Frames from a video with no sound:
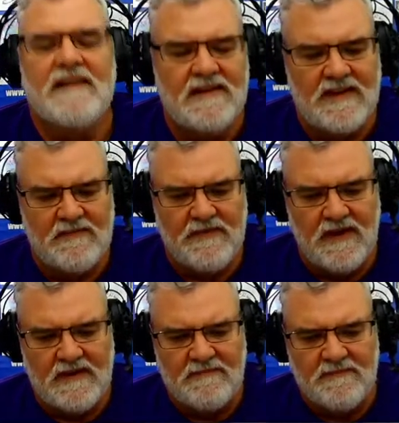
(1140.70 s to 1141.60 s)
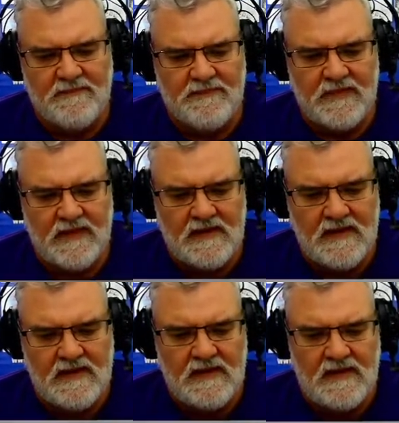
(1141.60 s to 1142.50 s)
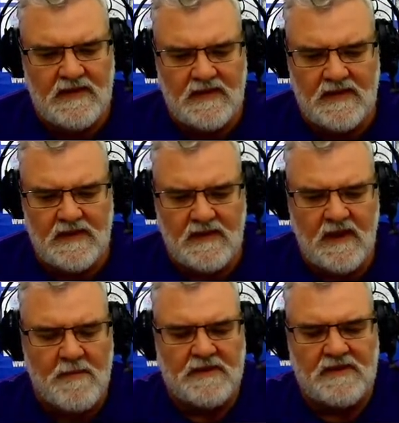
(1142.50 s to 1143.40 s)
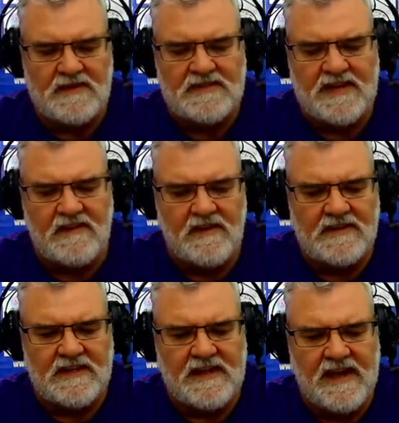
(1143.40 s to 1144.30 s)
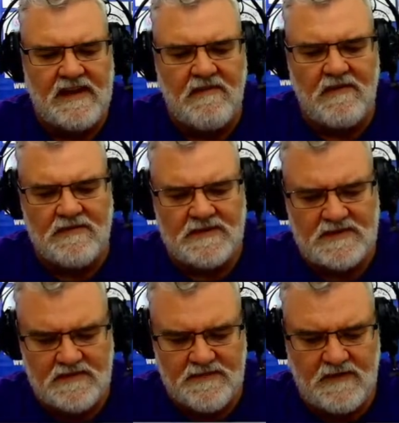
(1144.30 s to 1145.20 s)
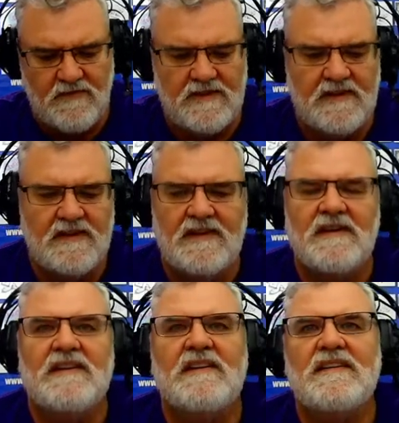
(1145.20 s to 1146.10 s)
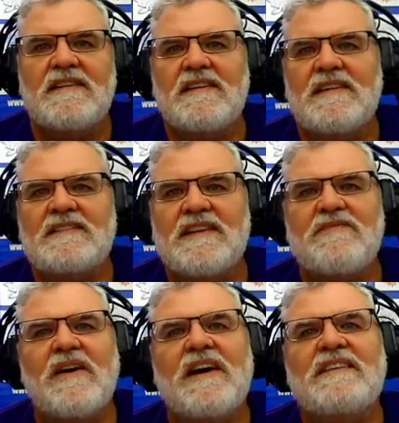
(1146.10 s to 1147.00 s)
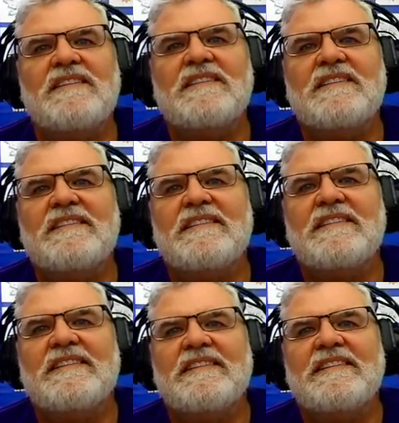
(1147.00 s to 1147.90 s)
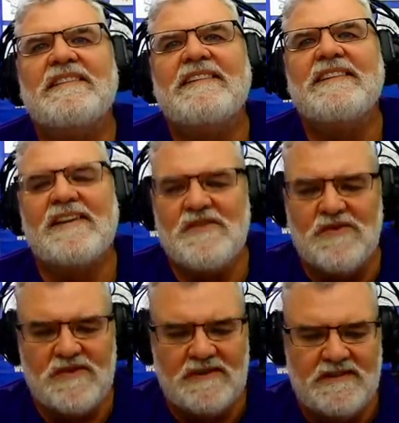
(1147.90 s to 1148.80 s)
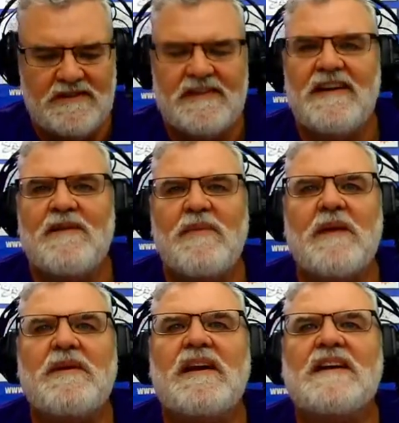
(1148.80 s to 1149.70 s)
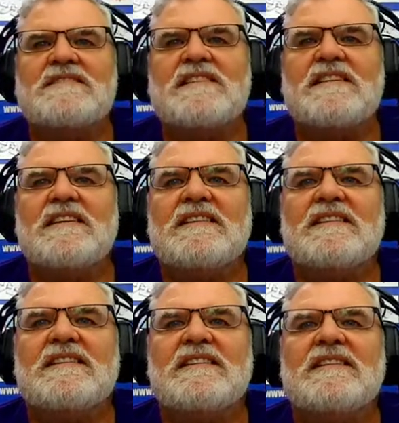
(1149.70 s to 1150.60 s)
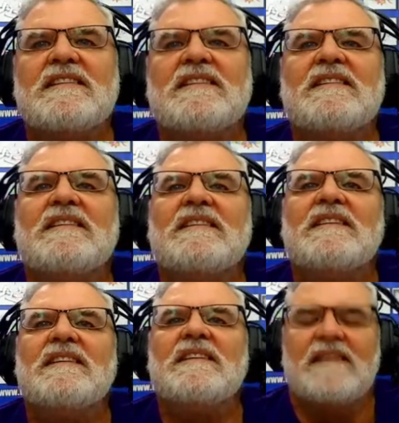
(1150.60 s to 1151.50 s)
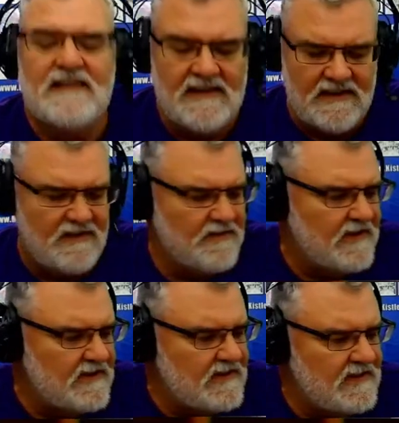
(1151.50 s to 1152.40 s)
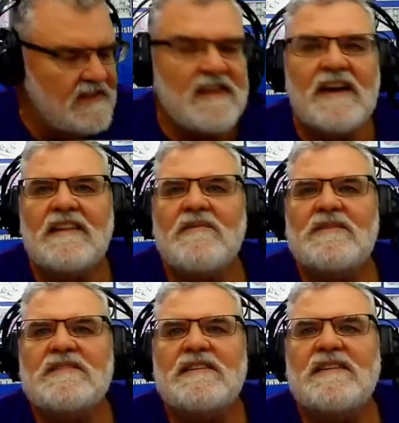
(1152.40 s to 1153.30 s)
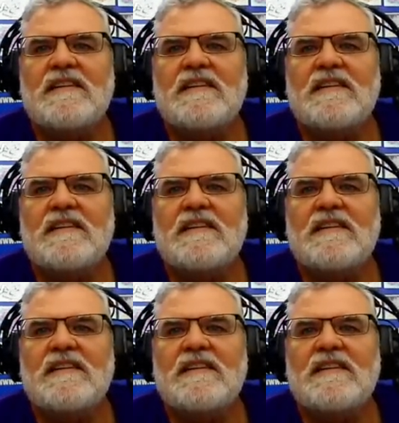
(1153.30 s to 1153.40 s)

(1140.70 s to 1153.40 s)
that fun. Uh, here, about let's take a look at the kangaroo. This is a fun one. Isn't that fun? Isn't that cool? Baby Godzilla. I don't know if you can see that. Let me see.